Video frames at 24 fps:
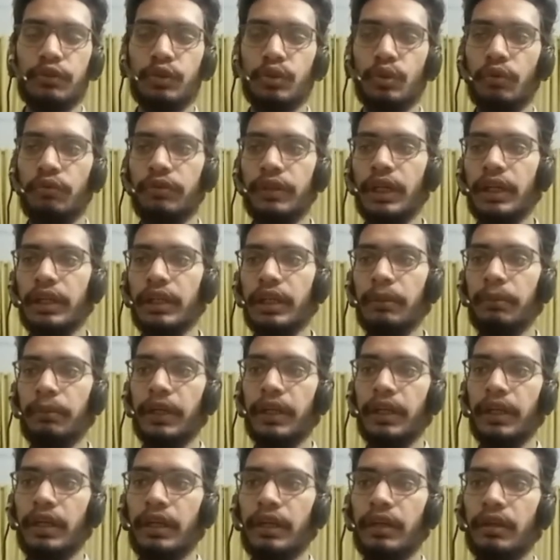So we are
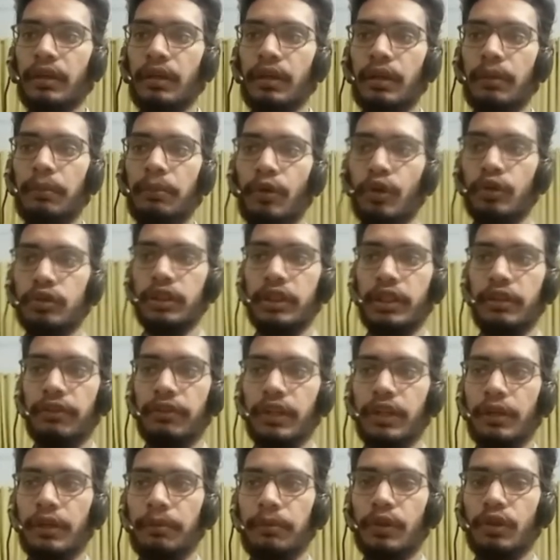keeping it positive
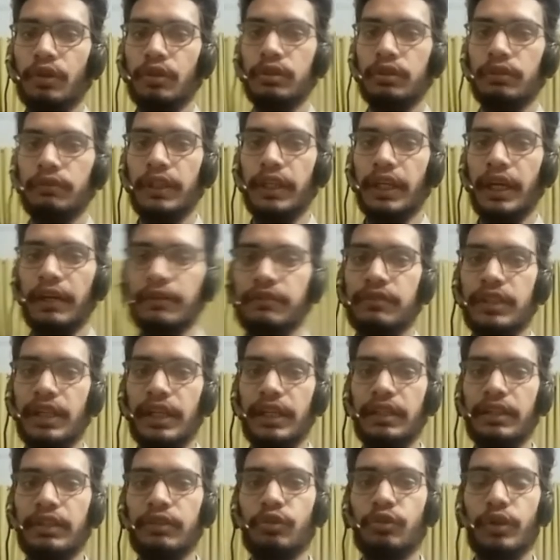here because we have set
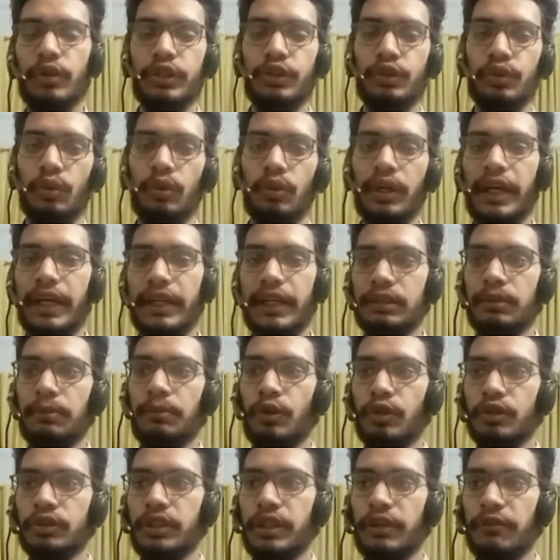the threshold as a
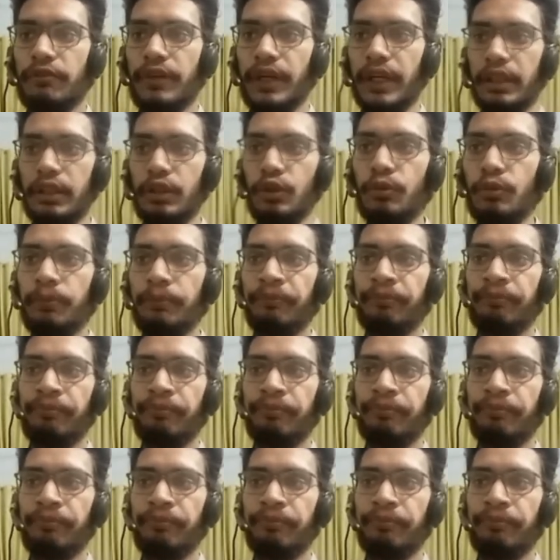positive value.